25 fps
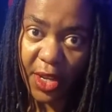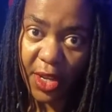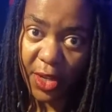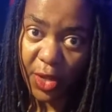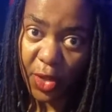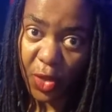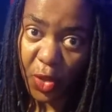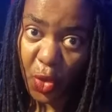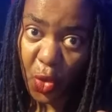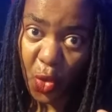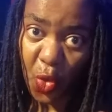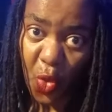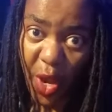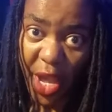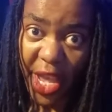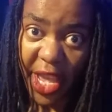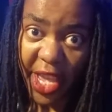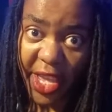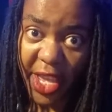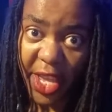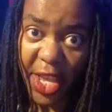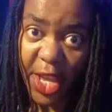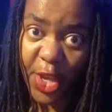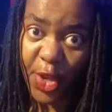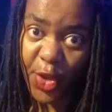to where
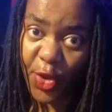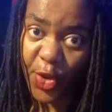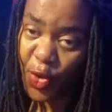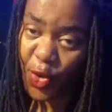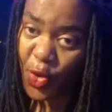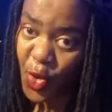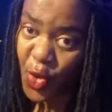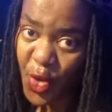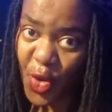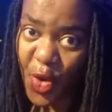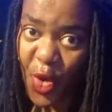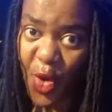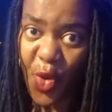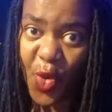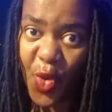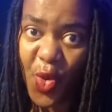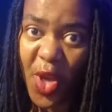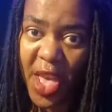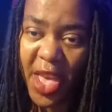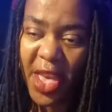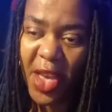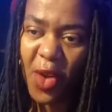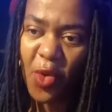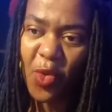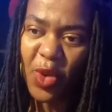you know
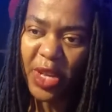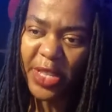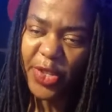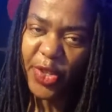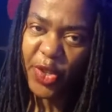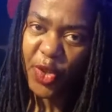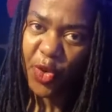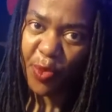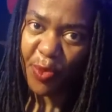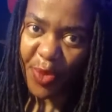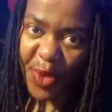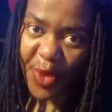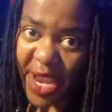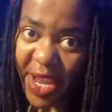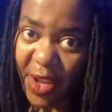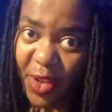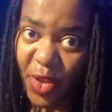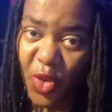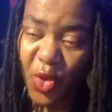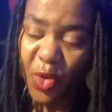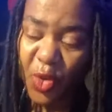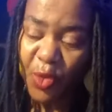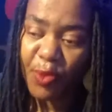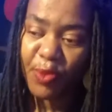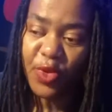once you break
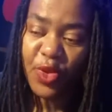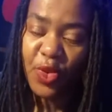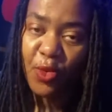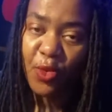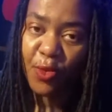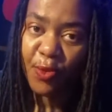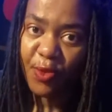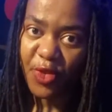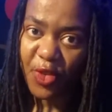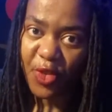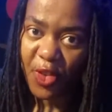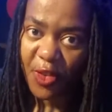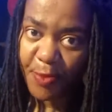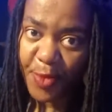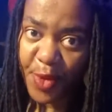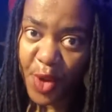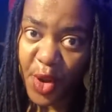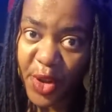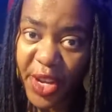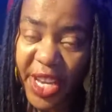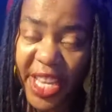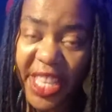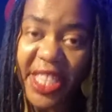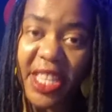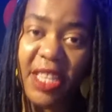you've
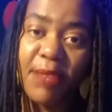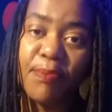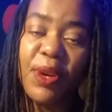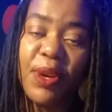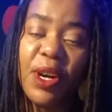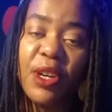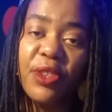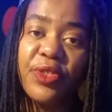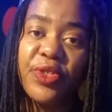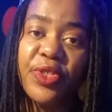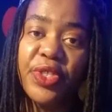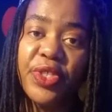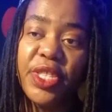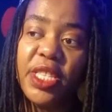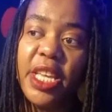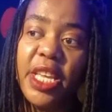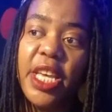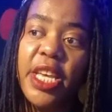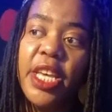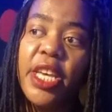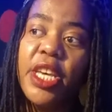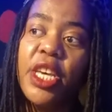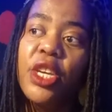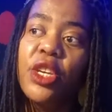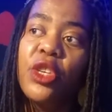broken that boundaries,
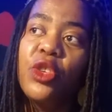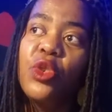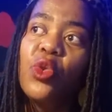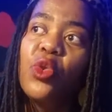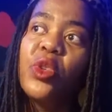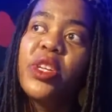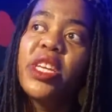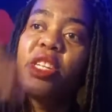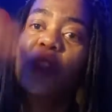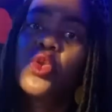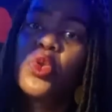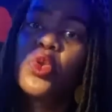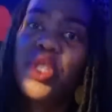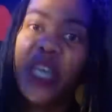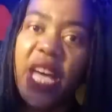you'll get to the